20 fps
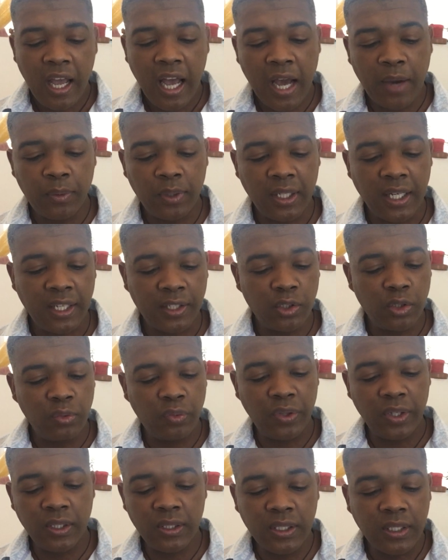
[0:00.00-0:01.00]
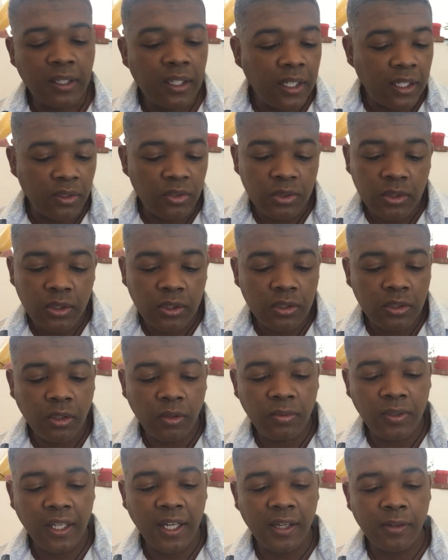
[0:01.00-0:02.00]
I would like to feel the closeness
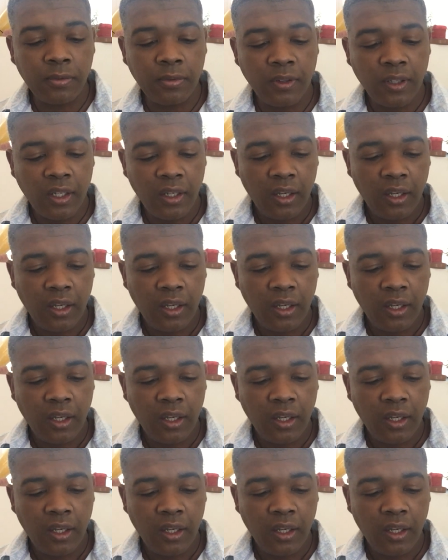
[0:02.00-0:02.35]
of love.